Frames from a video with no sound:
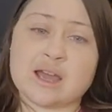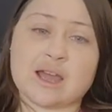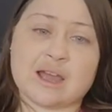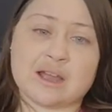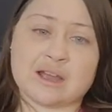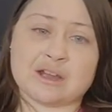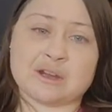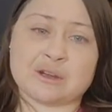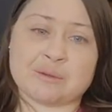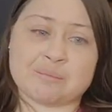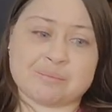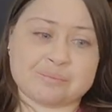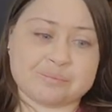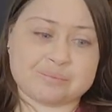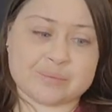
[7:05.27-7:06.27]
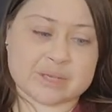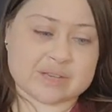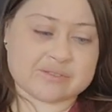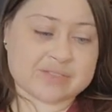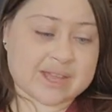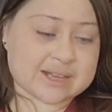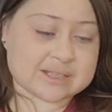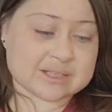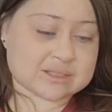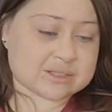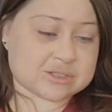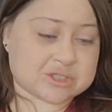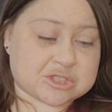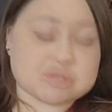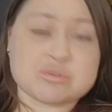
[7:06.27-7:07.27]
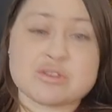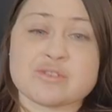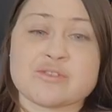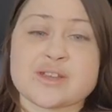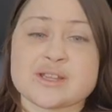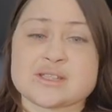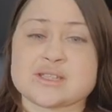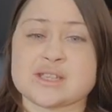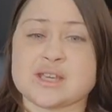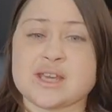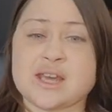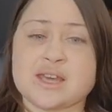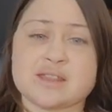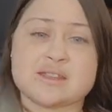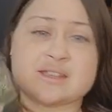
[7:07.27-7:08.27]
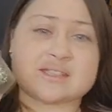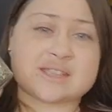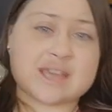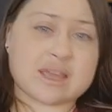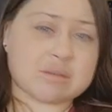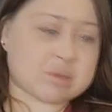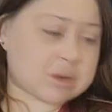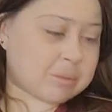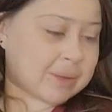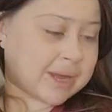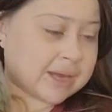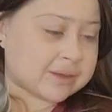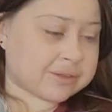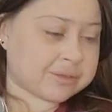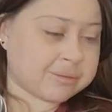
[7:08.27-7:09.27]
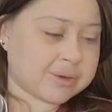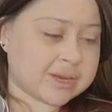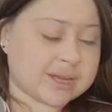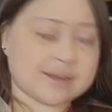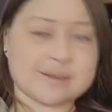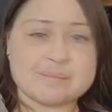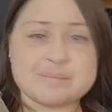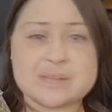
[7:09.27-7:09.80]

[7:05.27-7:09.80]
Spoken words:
but if that doesn't suit your fancy, these came in a pack of 3.